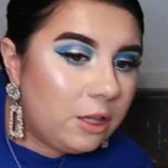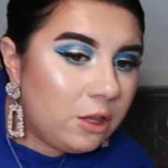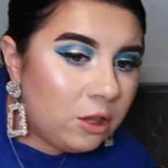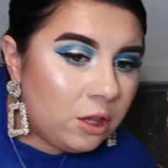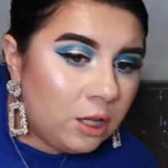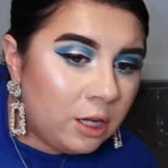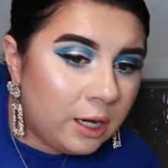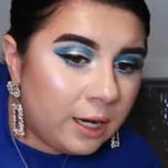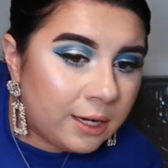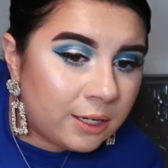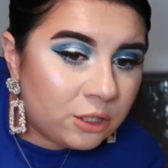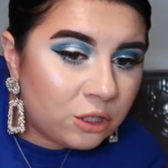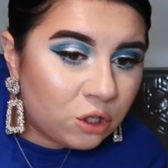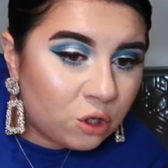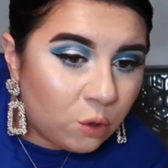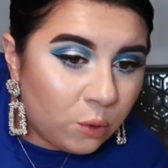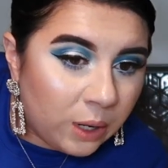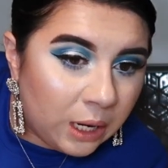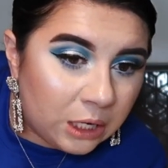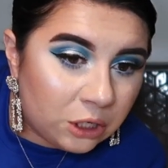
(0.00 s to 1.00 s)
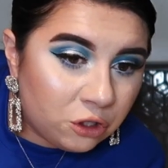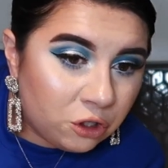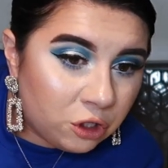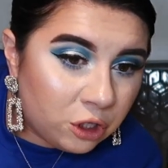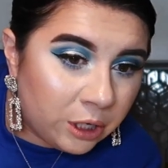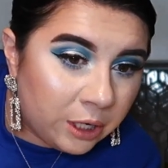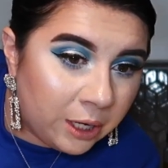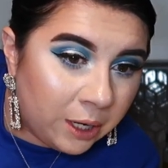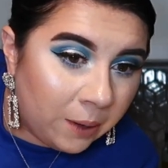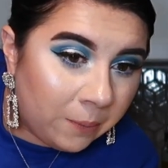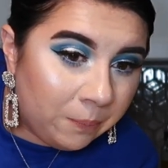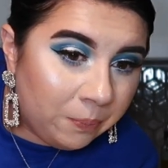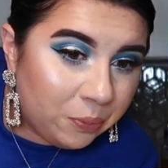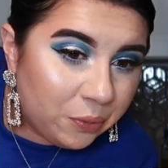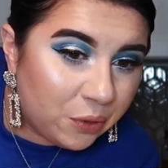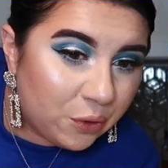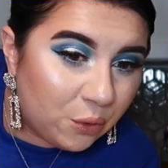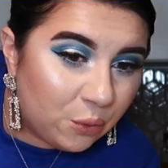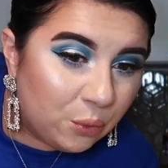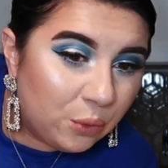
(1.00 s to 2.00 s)
The next question.
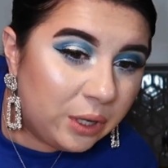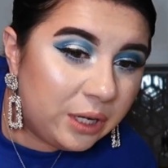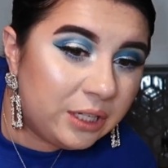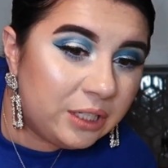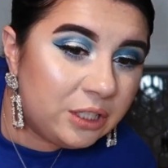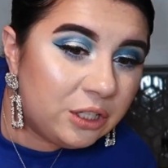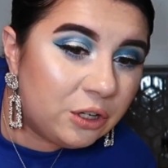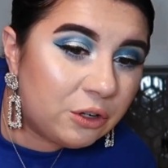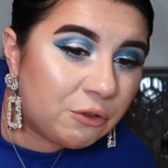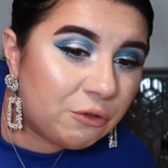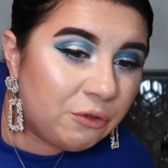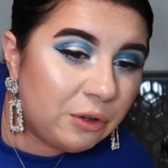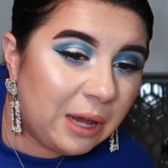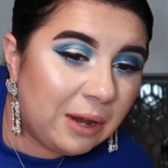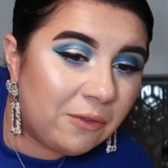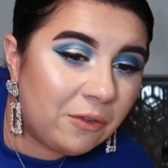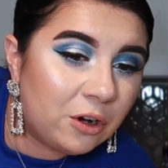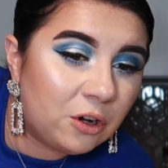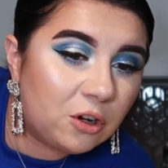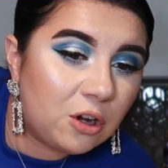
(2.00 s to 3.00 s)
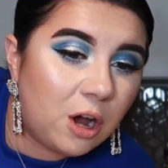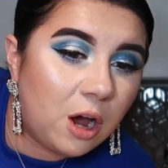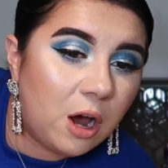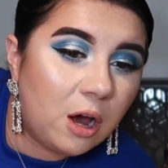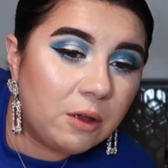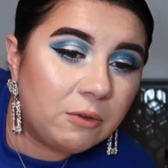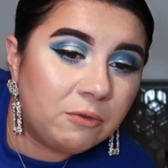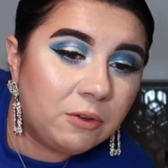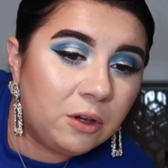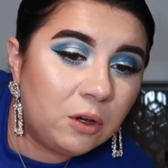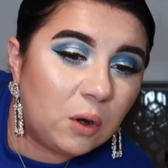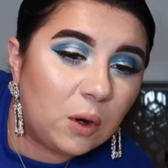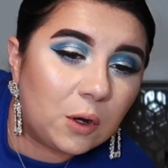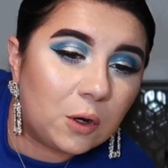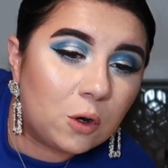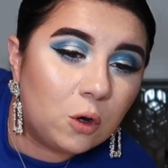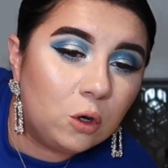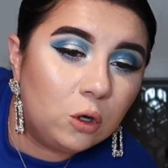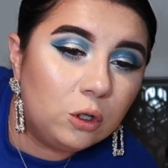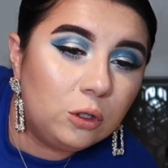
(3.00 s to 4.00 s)
What is your favorite coffee or
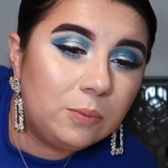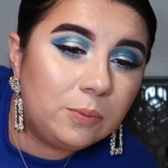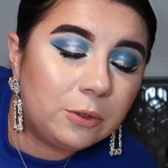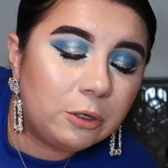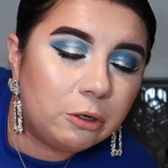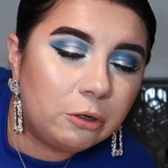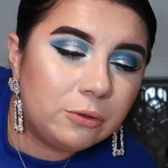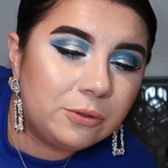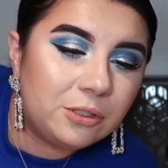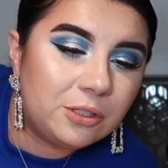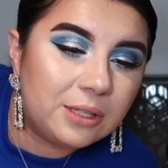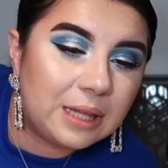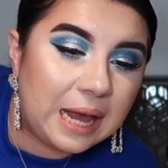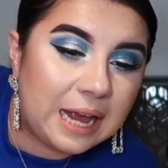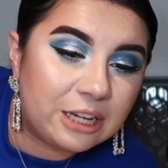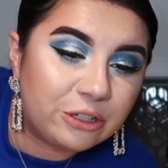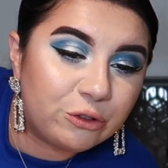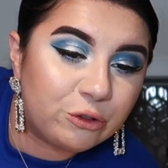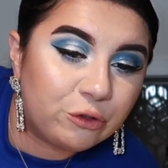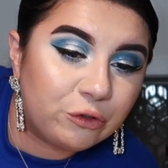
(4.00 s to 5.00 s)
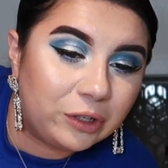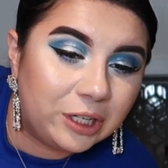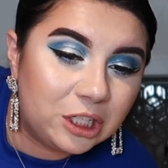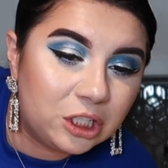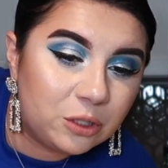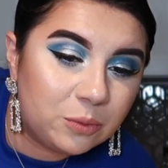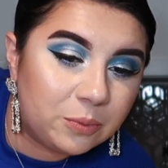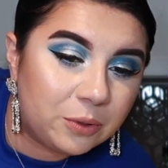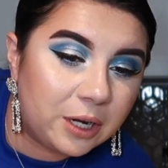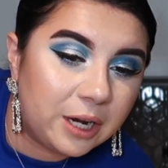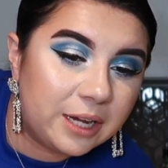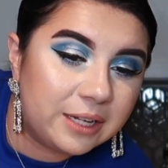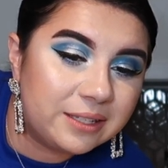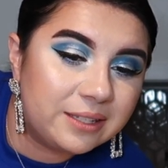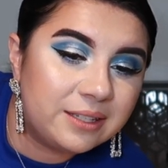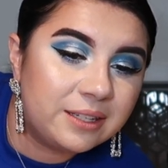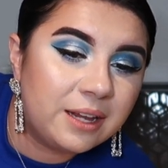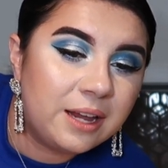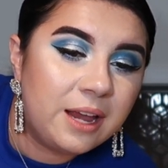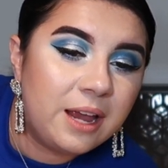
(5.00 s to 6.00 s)
cold brew slash French
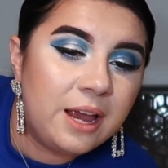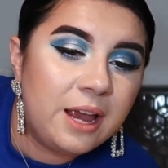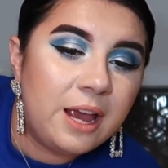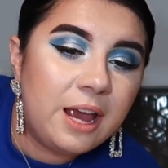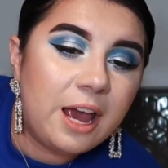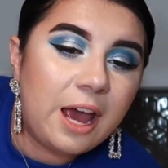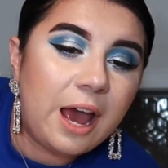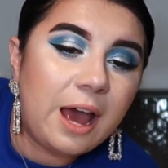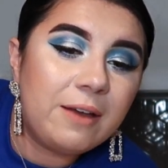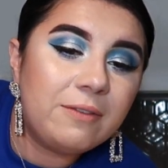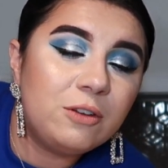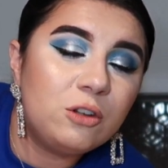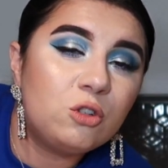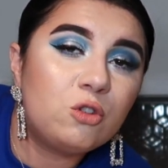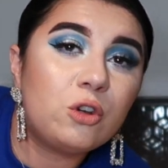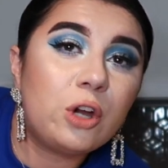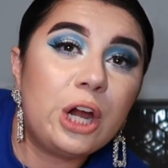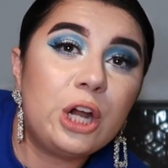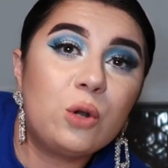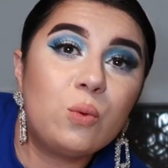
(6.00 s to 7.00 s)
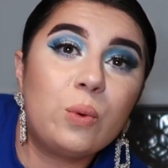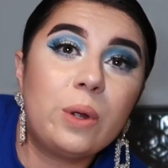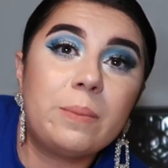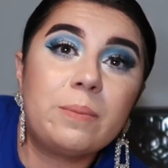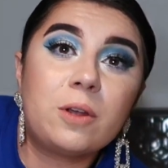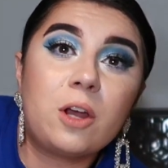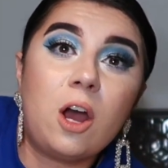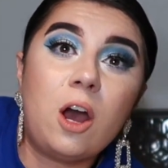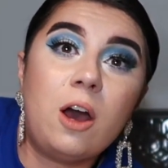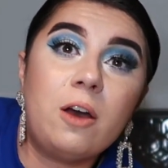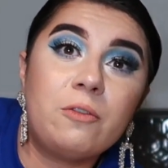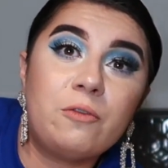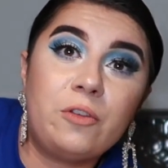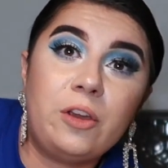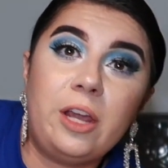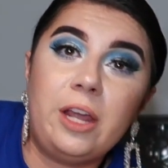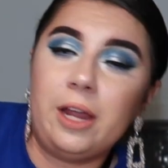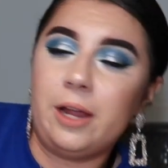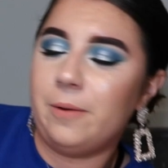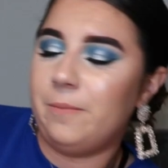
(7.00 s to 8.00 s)
press? Have you tried whipped
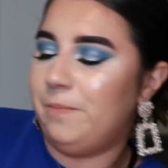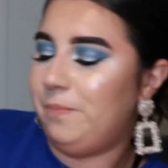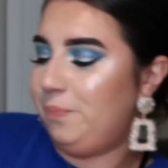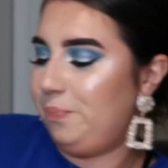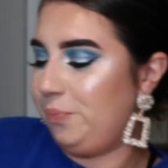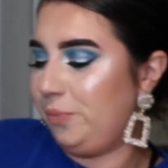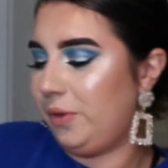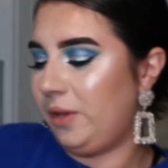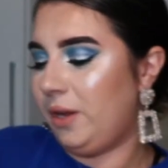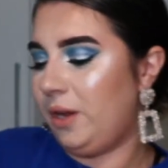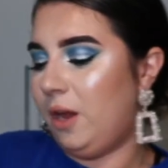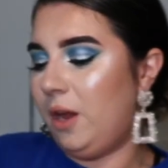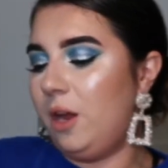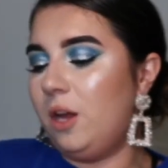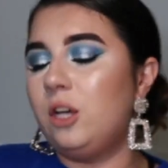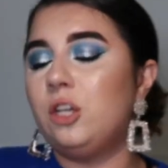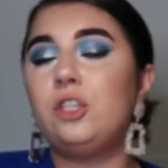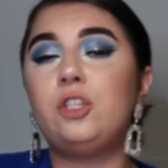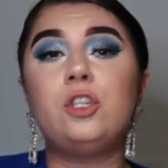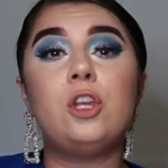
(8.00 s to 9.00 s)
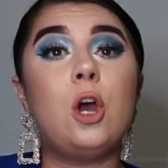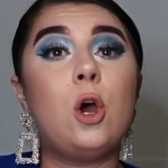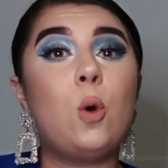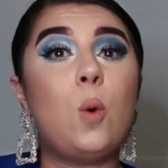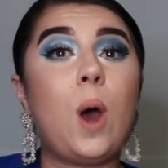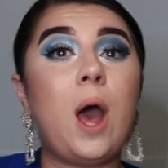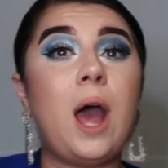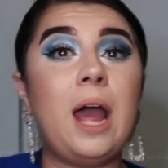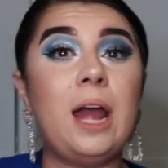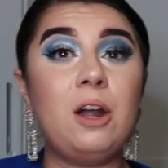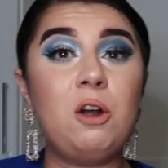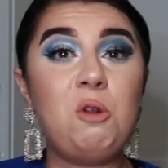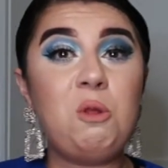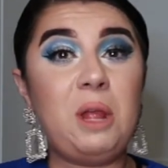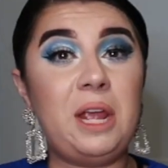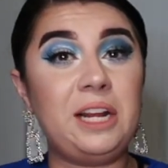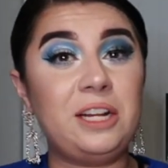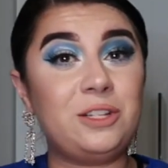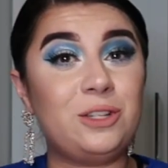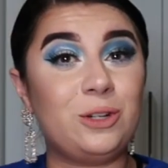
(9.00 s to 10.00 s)
coffee? So I don't
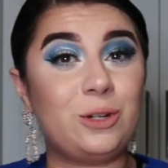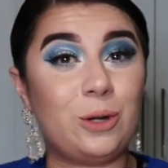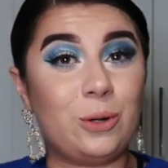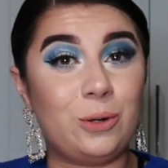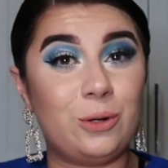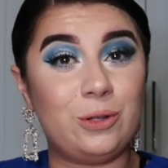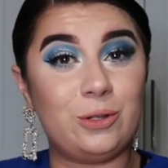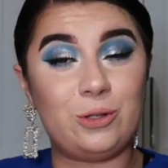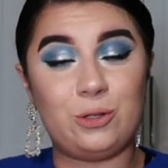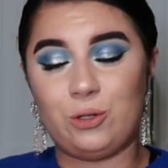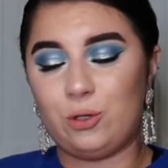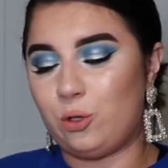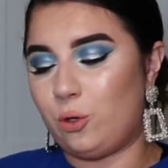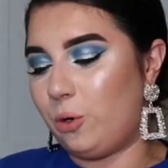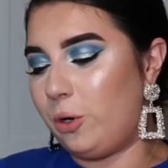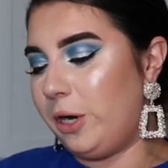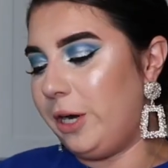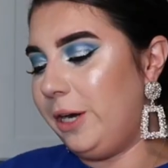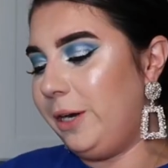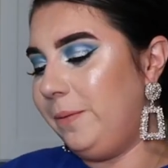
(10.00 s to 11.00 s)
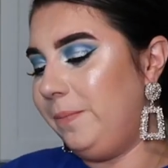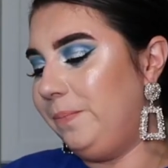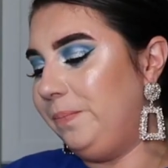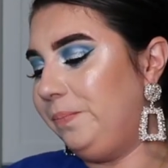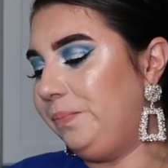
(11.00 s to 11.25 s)
like to go to the store.